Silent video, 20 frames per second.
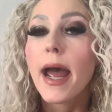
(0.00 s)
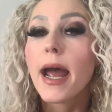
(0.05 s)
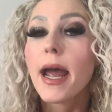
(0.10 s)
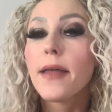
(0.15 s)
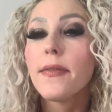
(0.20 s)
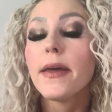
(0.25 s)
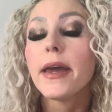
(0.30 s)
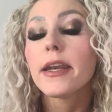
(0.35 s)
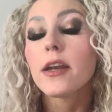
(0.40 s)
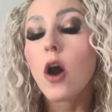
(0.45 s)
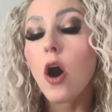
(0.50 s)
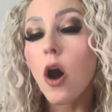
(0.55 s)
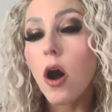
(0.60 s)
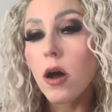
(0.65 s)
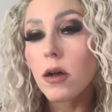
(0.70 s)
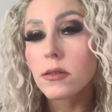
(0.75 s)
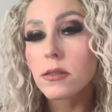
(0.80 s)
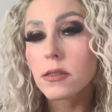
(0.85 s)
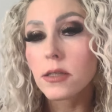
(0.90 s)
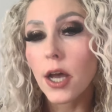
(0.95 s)
And then
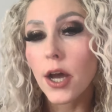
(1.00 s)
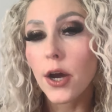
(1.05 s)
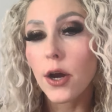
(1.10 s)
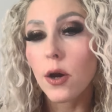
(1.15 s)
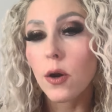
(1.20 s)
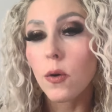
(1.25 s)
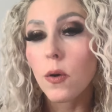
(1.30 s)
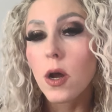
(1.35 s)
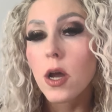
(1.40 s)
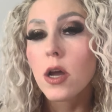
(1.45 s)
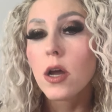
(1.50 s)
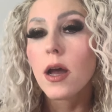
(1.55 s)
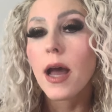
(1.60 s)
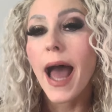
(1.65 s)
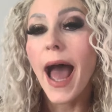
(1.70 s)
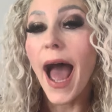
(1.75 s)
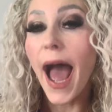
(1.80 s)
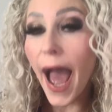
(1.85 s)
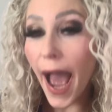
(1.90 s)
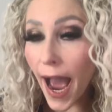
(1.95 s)
also,
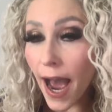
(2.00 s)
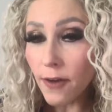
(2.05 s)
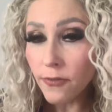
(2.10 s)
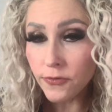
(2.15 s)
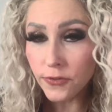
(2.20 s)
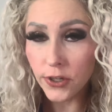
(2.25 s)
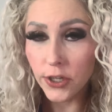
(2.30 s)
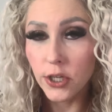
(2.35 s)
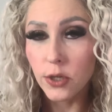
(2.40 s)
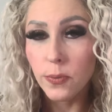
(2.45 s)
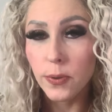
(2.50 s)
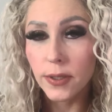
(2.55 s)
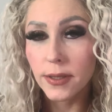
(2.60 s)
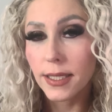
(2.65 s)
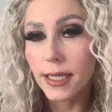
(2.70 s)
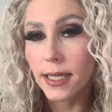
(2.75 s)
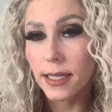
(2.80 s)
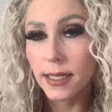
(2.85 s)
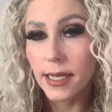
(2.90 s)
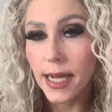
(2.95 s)
after you put
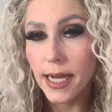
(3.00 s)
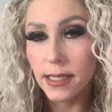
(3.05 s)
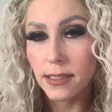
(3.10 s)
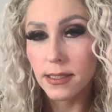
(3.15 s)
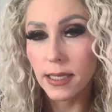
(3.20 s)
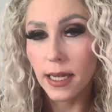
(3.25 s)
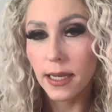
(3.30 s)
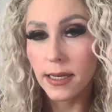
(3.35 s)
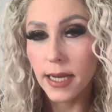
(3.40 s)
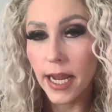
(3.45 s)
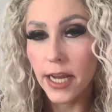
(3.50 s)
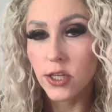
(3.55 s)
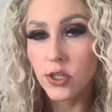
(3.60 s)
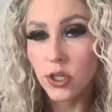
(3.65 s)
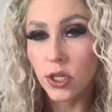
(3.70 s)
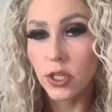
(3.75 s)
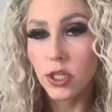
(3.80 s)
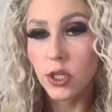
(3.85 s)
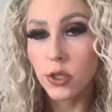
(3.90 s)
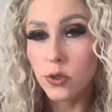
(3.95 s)
the in-text citation,